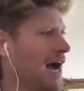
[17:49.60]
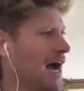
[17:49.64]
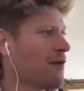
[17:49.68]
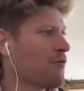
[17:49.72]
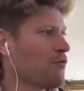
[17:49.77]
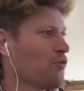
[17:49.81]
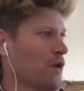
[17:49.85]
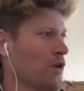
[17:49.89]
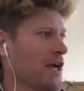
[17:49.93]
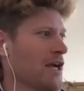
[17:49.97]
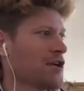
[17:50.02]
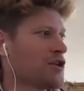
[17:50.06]

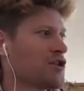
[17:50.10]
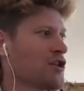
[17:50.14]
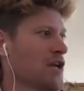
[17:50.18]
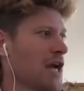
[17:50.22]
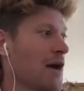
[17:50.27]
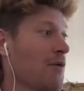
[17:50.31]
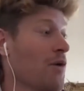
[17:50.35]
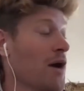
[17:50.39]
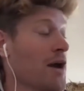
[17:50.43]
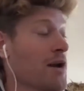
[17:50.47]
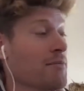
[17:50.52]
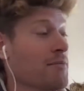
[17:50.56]
wish.
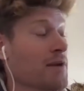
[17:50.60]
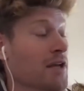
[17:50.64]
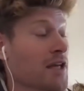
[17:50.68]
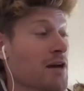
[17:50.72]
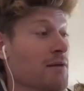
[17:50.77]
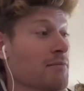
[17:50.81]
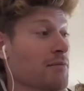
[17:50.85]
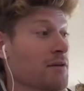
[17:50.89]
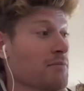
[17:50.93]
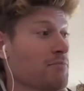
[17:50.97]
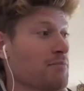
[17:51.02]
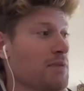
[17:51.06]
I want him to
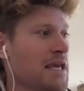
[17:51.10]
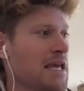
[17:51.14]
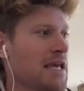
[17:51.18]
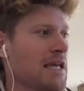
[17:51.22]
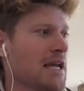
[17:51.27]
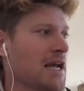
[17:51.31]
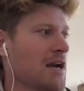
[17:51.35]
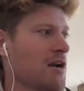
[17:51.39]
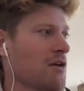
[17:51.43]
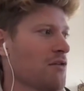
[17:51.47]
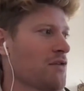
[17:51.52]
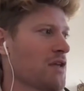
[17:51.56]
come
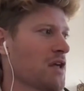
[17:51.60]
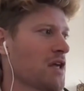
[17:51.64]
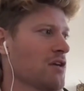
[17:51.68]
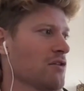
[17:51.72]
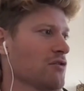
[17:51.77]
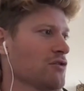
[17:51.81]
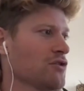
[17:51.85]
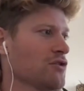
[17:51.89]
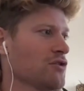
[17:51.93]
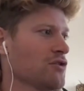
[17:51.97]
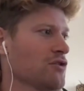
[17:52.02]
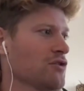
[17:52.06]
compete. I don't think
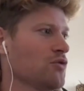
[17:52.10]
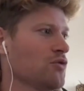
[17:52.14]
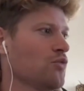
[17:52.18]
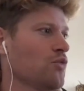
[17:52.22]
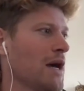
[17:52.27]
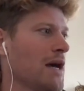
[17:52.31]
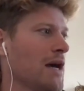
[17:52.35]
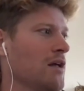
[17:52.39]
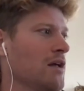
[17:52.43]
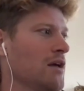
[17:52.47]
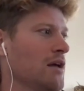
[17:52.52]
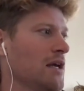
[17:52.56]
he'll do
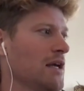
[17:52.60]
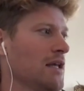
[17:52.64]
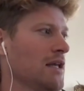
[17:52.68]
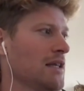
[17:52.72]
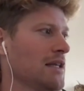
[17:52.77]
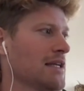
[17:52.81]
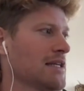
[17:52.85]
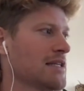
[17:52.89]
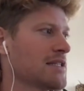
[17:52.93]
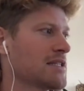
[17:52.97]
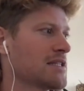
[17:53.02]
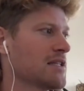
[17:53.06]
well, at
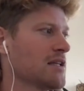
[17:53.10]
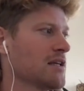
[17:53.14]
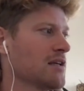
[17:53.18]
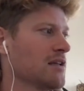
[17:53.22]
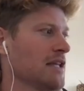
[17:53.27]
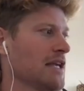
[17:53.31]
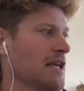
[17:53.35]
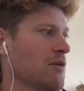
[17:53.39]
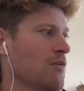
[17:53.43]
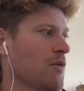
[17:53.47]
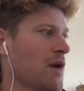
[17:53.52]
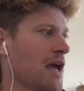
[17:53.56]
least in the
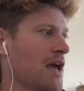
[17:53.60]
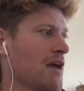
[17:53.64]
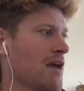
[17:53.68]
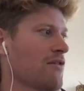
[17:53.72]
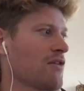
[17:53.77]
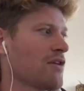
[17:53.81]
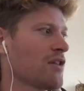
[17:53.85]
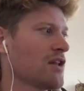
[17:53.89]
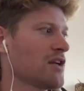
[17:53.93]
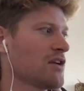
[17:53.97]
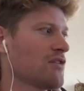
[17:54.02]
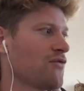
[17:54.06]
elite wave,
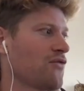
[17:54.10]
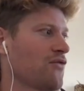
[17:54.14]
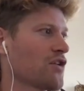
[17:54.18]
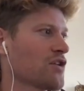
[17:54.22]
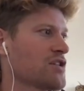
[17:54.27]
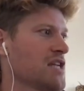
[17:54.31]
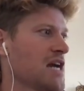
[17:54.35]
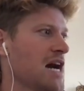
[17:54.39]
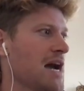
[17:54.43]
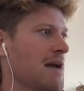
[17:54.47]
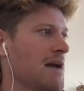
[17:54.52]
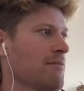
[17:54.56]
at least
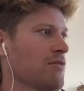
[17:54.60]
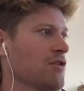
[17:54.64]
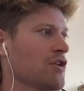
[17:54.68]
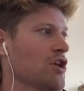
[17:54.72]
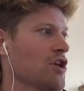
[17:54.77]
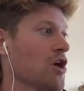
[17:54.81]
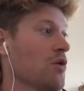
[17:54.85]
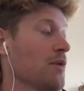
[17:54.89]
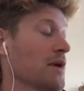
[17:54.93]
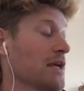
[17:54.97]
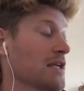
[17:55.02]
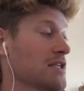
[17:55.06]
first time
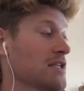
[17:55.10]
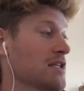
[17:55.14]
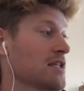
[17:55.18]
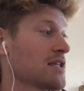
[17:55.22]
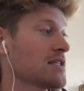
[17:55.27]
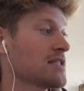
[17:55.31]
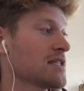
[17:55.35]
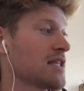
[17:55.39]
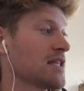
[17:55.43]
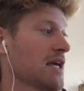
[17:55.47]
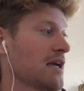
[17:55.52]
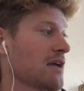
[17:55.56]
going to
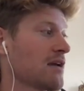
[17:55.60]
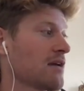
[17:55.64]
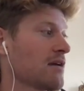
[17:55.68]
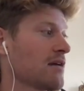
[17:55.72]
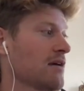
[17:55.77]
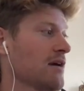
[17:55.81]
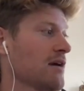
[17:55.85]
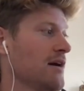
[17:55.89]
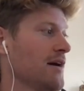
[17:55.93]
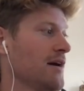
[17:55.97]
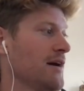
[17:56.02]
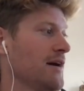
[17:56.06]
this thing.
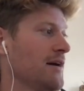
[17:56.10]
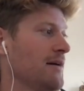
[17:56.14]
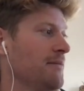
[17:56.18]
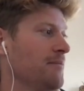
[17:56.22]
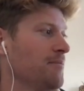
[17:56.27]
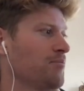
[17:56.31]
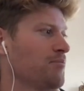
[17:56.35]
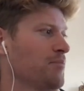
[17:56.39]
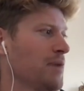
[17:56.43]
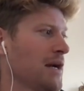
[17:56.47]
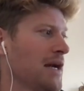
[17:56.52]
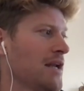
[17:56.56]

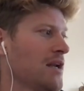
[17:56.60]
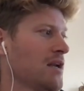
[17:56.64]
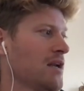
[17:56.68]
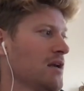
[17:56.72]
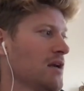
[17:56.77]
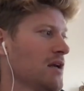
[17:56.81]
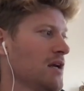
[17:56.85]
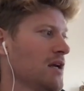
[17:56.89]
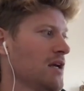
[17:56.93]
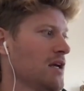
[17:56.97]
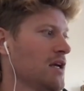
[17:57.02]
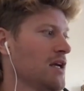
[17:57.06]
But
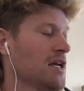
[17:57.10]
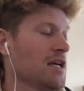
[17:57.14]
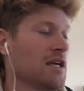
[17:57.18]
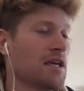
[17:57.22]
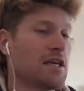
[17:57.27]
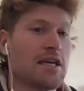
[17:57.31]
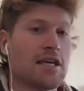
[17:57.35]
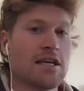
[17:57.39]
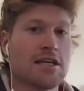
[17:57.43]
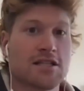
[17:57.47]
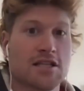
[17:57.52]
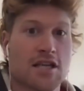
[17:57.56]

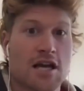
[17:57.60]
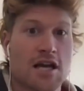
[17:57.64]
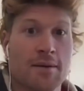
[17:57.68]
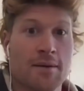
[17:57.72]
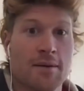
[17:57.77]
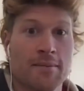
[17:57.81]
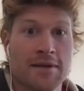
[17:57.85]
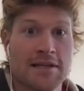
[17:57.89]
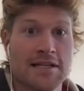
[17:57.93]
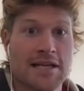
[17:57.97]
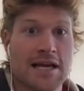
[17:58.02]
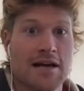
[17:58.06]
he's
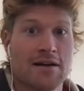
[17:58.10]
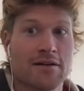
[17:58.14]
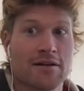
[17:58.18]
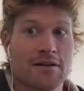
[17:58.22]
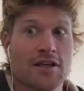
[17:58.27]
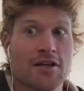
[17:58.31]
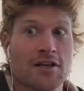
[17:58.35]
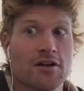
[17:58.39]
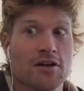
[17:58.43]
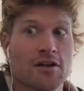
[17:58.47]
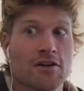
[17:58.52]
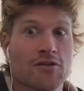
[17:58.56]
coming down
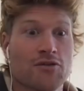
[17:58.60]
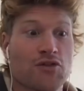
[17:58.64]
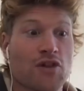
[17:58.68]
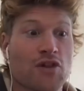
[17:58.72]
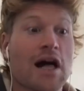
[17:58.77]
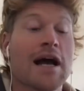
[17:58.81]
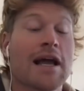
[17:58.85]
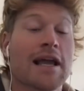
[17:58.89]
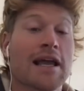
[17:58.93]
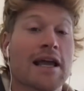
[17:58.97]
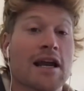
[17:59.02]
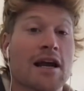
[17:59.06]
here,
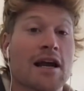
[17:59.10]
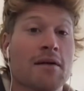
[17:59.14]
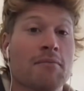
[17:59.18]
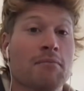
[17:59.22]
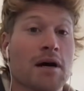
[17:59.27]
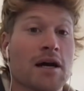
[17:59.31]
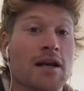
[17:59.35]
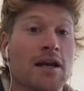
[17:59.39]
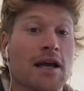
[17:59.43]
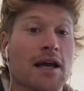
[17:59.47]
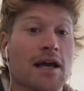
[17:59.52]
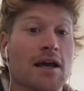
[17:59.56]
flying in on
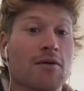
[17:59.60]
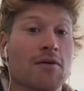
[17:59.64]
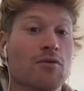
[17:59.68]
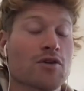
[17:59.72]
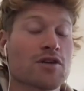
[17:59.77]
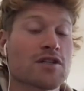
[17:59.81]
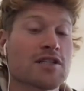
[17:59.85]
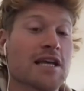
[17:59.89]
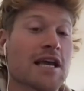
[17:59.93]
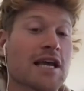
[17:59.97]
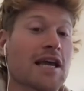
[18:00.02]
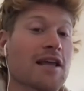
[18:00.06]
Monday. We're
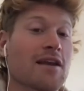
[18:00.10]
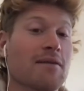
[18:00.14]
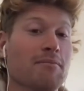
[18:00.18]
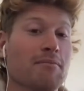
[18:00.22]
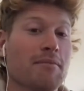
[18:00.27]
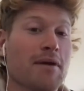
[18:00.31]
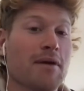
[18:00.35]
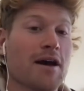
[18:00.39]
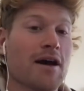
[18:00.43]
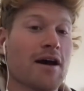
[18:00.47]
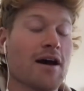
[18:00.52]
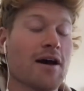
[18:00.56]
staying in
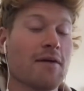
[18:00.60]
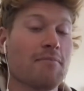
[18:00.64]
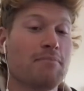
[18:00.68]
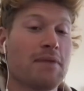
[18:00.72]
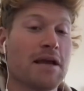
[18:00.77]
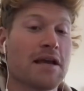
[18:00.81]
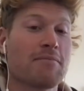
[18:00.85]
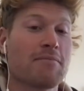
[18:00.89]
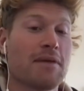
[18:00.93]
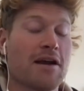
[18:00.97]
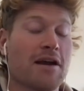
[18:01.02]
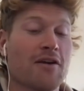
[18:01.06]

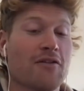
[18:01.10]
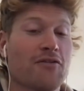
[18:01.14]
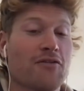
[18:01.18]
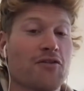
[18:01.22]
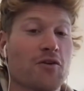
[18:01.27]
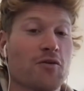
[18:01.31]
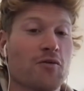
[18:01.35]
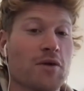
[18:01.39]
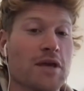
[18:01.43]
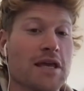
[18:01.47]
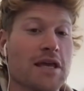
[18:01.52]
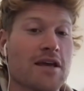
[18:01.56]
Big Bear
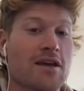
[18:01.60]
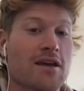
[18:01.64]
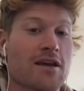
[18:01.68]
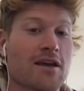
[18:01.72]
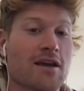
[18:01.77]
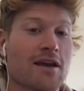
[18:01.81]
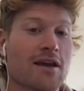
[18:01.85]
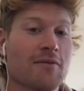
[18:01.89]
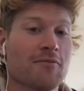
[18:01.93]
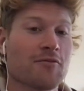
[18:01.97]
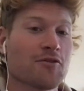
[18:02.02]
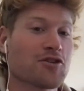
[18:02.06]
for a week,
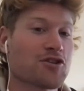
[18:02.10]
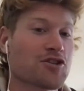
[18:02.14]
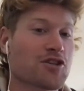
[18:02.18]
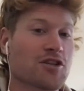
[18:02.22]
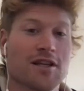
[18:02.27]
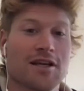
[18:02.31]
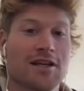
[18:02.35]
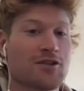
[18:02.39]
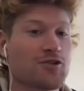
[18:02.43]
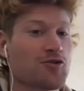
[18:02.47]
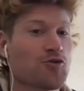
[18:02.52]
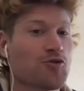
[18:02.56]
and we're just going
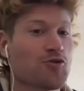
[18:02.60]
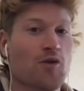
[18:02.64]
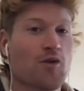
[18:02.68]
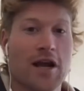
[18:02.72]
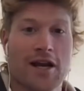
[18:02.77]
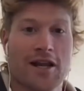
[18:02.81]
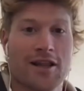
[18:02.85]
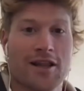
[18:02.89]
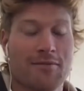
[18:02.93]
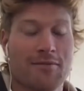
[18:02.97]
to like train in the